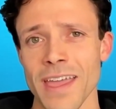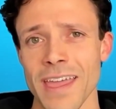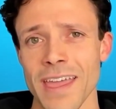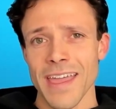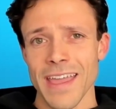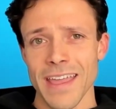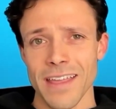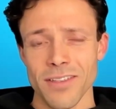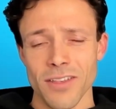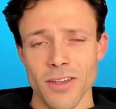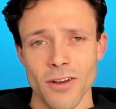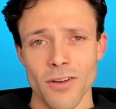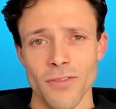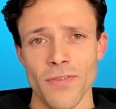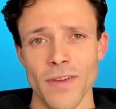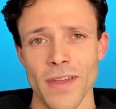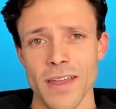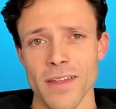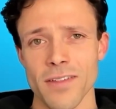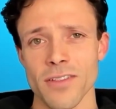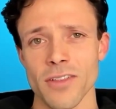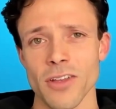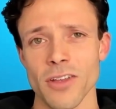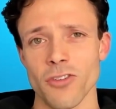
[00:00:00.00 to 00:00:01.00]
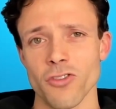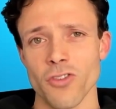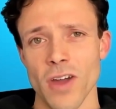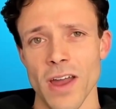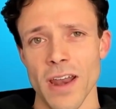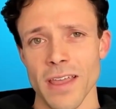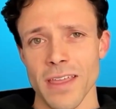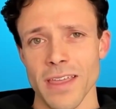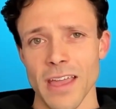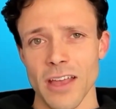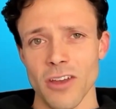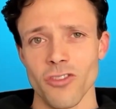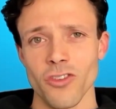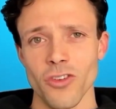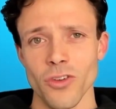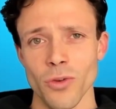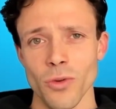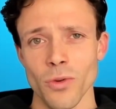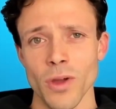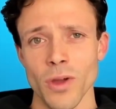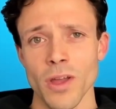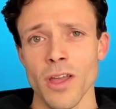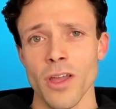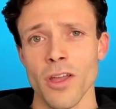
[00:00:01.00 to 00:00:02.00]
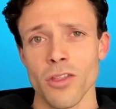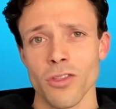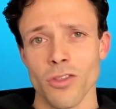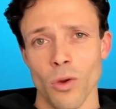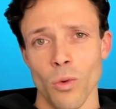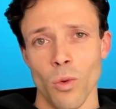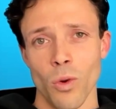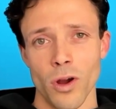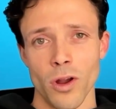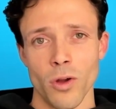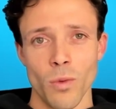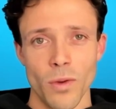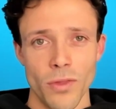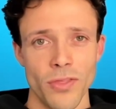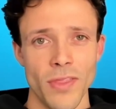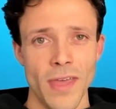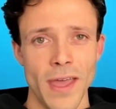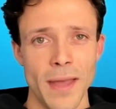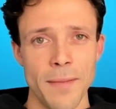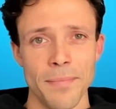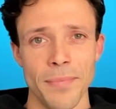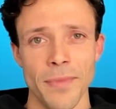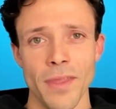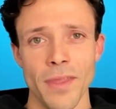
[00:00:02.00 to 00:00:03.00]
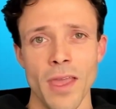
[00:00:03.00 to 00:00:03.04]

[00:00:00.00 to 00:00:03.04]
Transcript: into your face to try to get you to work with them.